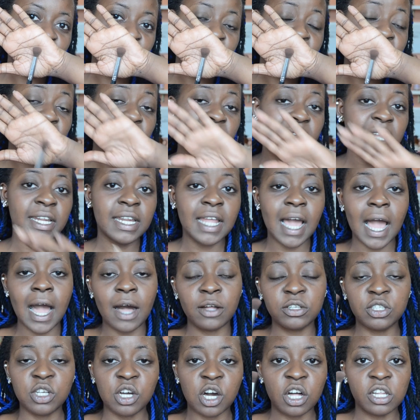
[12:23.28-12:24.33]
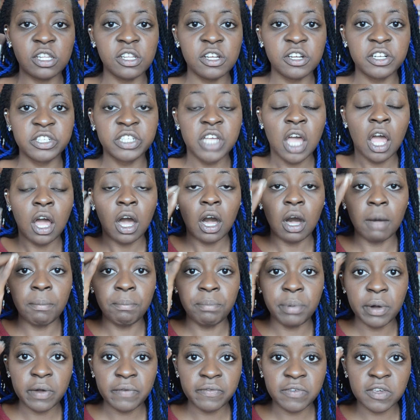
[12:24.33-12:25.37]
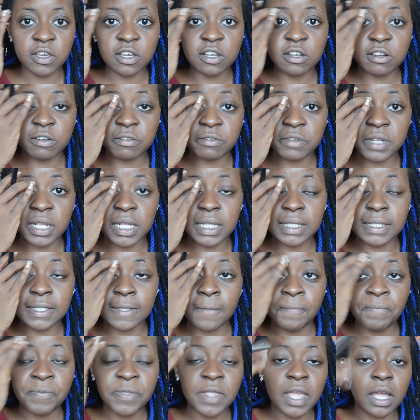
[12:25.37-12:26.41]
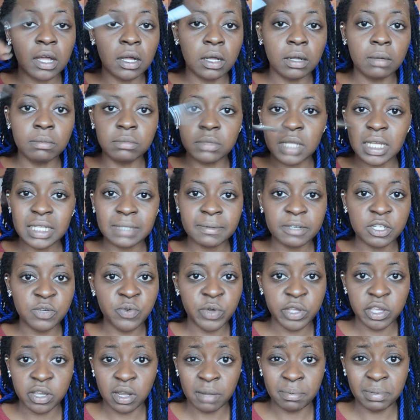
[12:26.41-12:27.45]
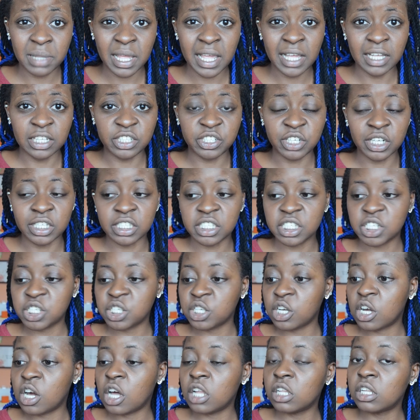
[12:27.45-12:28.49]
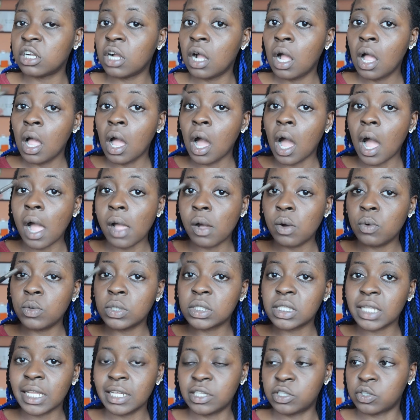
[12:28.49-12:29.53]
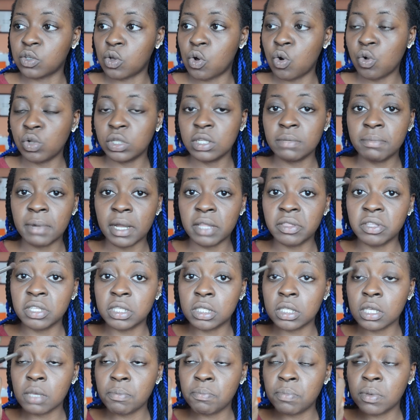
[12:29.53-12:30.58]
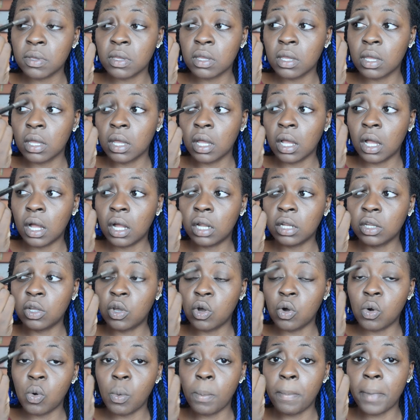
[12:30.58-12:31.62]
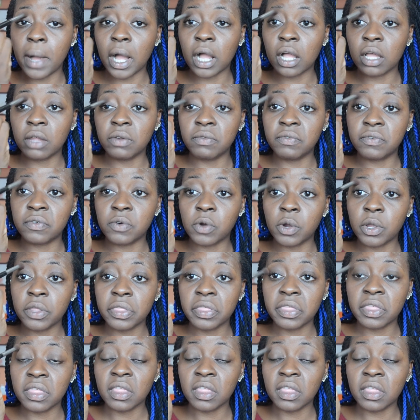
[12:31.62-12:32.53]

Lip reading: to blend out colors above your crease, especially when you're applying a transition color. I always like to hold it by the tip and go back and forth